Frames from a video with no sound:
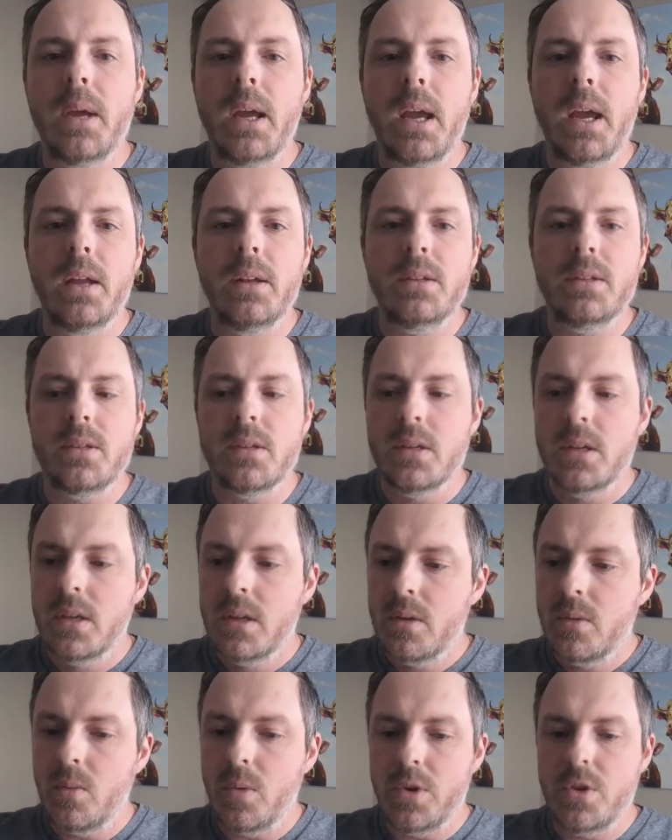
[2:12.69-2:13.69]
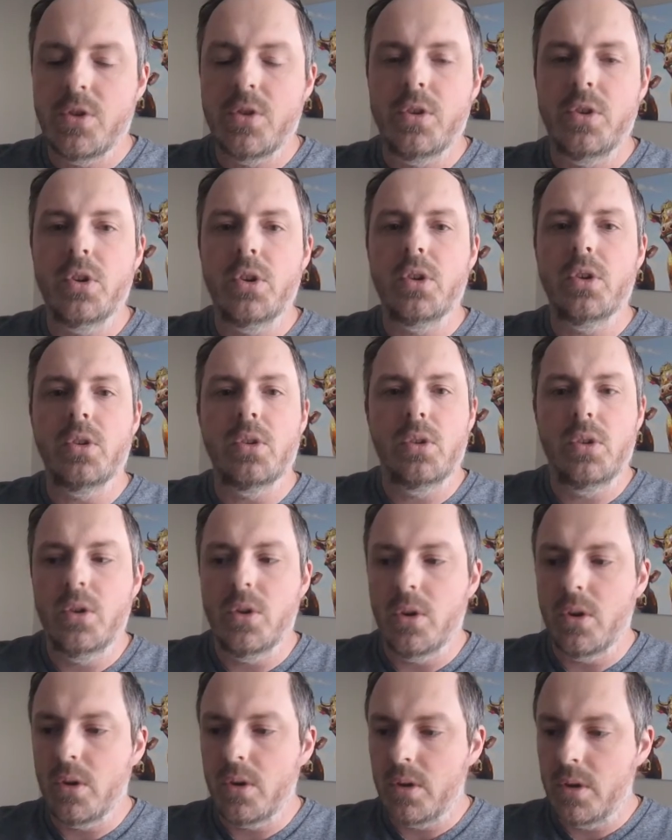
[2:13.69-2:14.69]
and when you're in
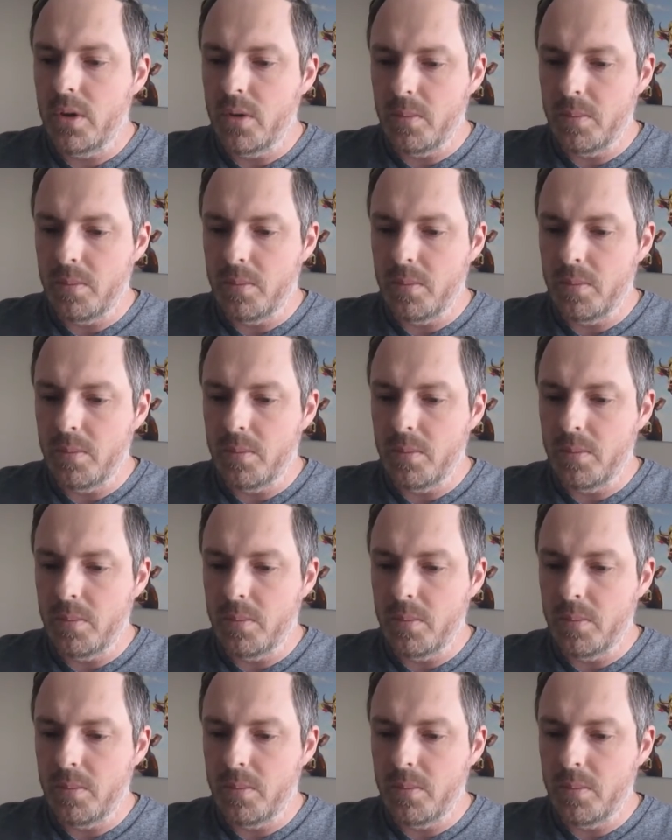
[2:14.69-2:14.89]
your